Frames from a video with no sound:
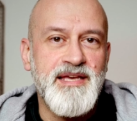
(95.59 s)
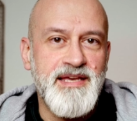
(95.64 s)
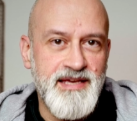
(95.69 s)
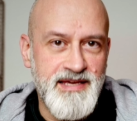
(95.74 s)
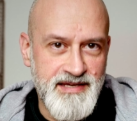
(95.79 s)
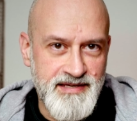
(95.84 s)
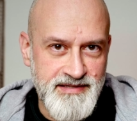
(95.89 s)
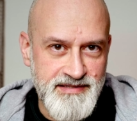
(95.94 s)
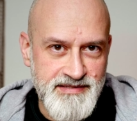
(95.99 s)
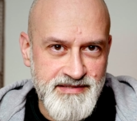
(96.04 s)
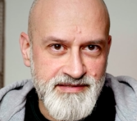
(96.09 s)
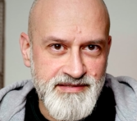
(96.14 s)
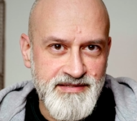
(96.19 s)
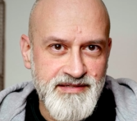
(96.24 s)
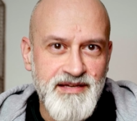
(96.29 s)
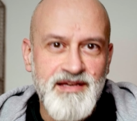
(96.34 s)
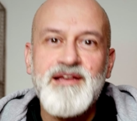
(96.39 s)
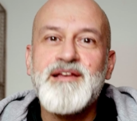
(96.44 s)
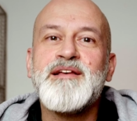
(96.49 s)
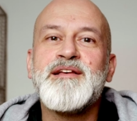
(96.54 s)
is.
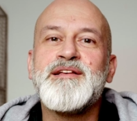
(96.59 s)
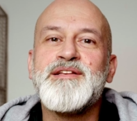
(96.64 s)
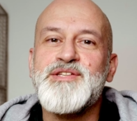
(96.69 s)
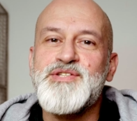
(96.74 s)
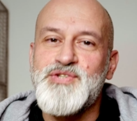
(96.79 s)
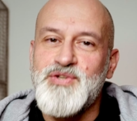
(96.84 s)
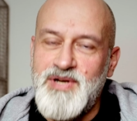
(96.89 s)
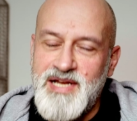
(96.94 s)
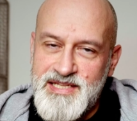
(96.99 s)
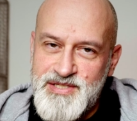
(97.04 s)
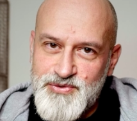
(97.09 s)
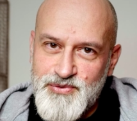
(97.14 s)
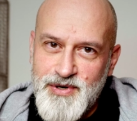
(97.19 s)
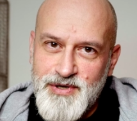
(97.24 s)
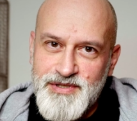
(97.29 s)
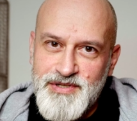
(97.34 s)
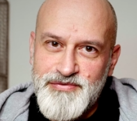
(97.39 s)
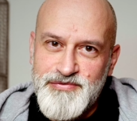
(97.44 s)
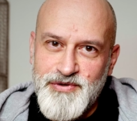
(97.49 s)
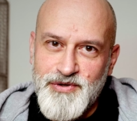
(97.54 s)
So let's roll
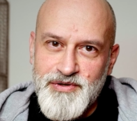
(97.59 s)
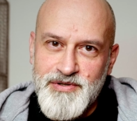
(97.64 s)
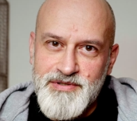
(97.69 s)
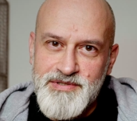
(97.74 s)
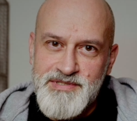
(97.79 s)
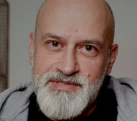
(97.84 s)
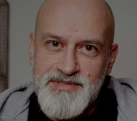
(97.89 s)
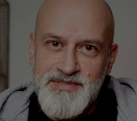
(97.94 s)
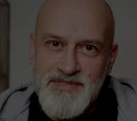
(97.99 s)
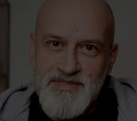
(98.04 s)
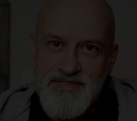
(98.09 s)
the photos.